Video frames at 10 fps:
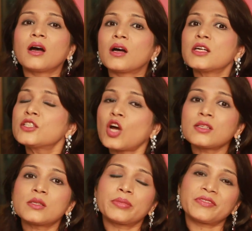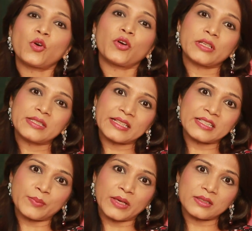Not before
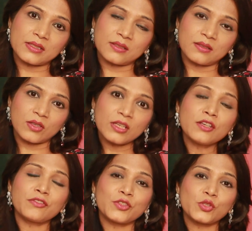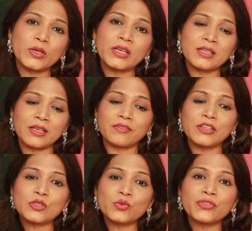6 months. Okay, if you're doing it
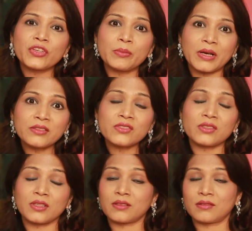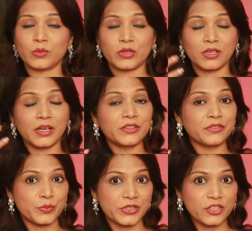every 2-3 months and with kind of
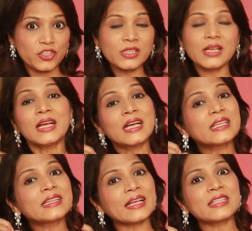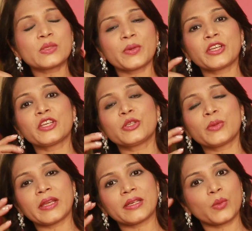obsession, that's when you
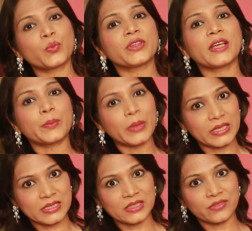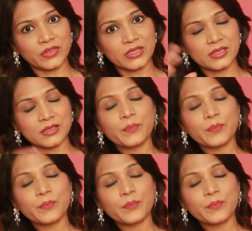end up with that plastic face.